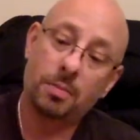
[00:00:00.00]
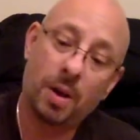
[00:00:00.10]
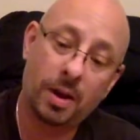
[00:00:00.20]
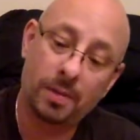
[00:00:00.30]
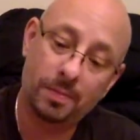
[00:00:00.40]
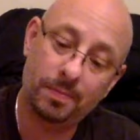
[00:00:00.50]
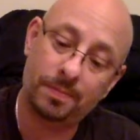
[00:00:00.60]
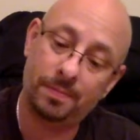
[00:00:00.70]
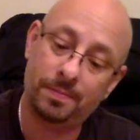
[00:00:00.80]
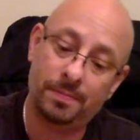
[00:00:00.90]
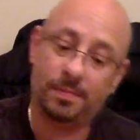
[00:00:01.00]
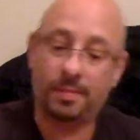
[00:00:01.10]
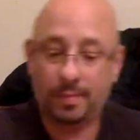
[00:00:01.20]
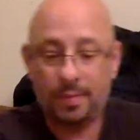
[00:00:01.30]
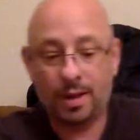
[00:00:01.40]
But
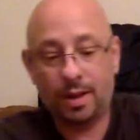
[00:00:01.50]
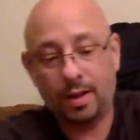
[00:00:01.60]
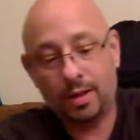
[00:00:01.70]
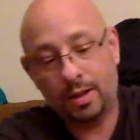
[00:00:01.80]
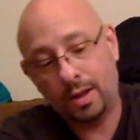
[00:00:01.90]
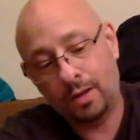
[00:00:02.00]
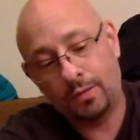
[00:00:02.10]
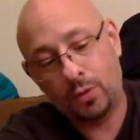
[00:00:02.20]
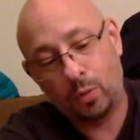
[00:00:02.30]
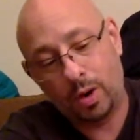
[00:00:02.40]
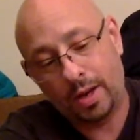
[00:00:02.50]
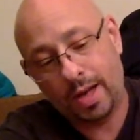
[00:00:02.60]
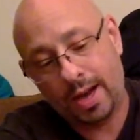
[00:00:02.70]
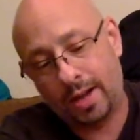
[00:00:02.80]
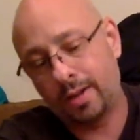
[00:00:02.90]
if you want to
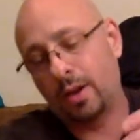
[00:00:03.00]
get it,